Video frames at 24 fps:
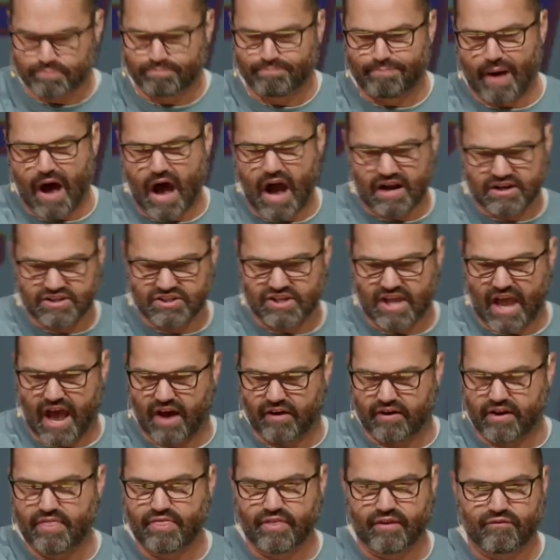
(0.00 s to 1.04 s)
box
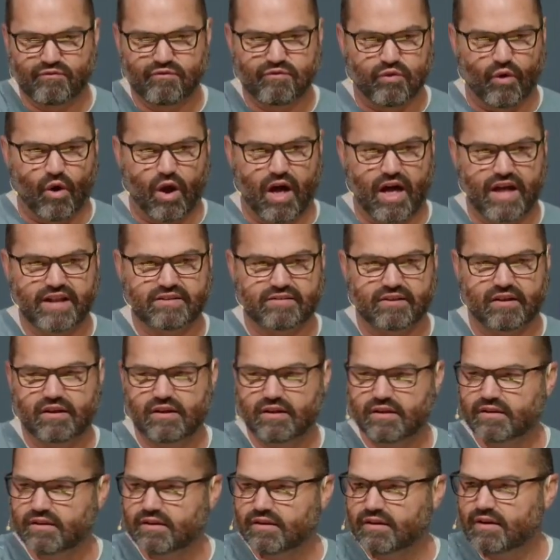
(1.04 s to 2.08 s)
out in the front,
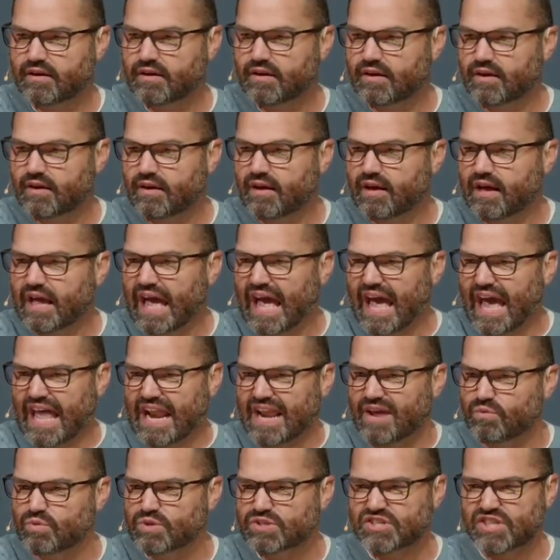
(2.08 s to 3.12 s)
and
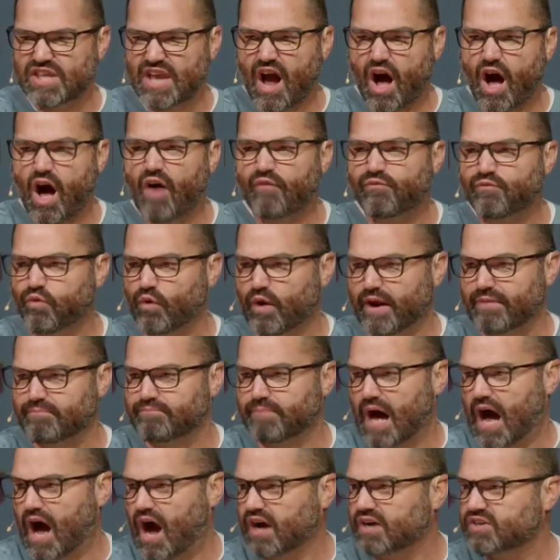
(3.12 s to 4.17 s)
it was the offering
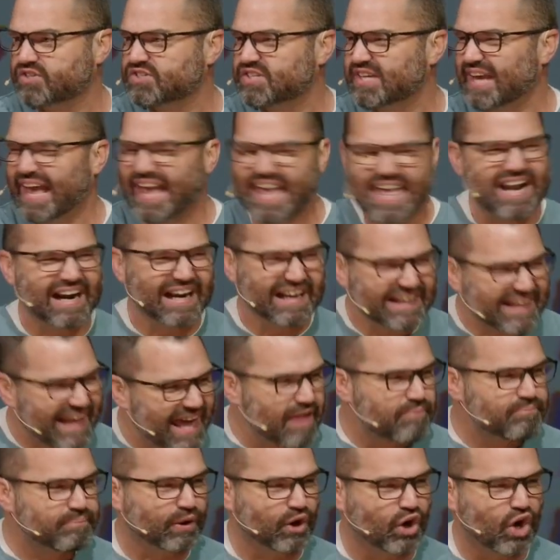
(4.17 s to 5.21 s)
box in a
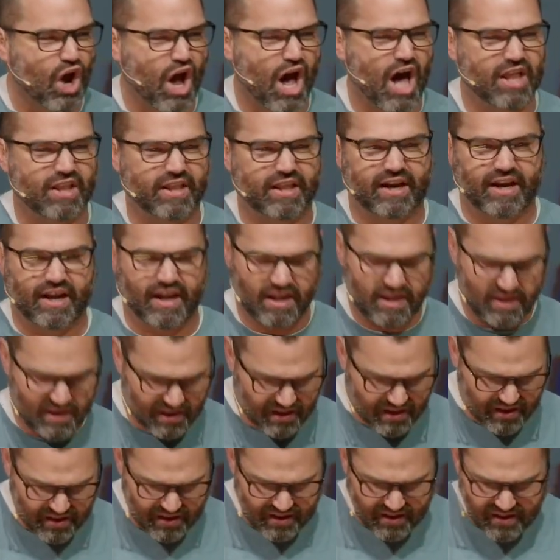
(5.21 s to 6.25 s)
leper colony.
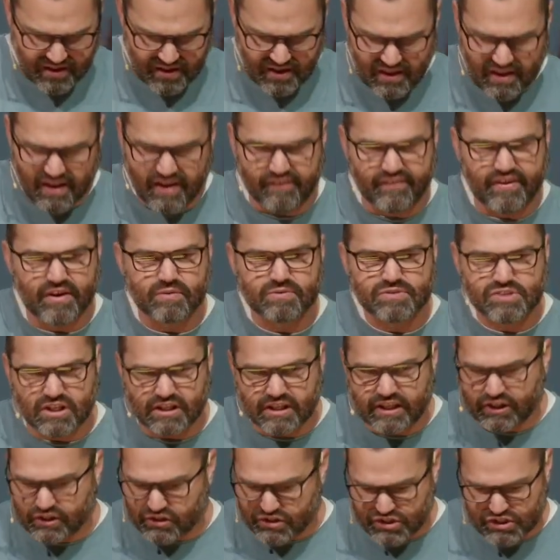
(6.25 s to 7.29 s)
And there was a
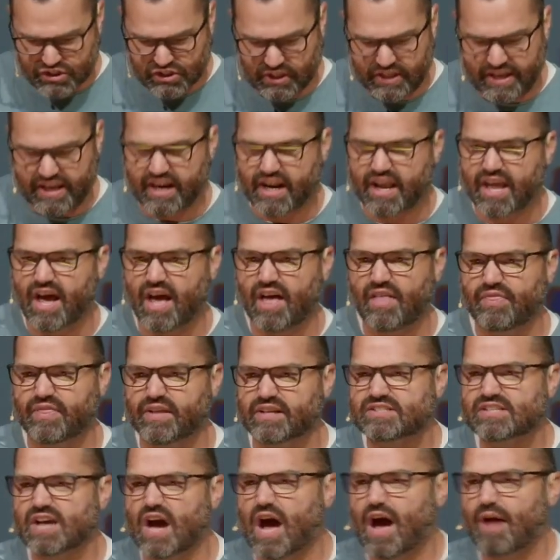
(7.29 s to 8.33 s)
little slit cut in the
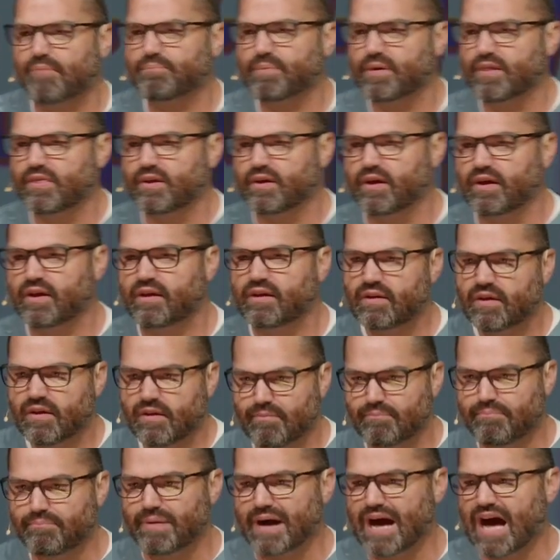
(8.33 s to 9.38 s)
top of the
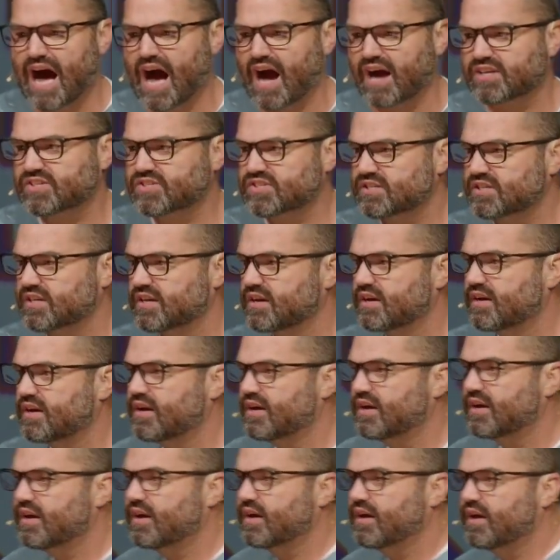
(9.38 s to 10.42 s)
box,
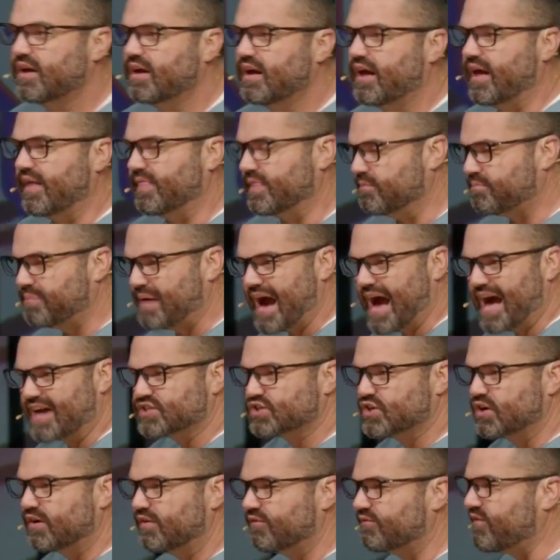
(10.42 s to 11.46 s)
and the
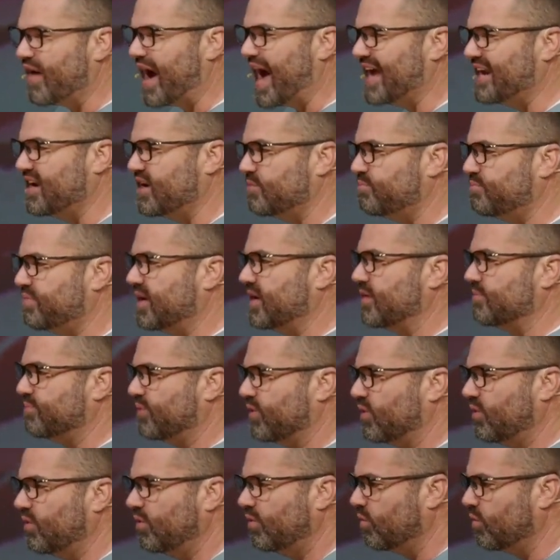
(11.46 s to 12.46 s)
pastor invited people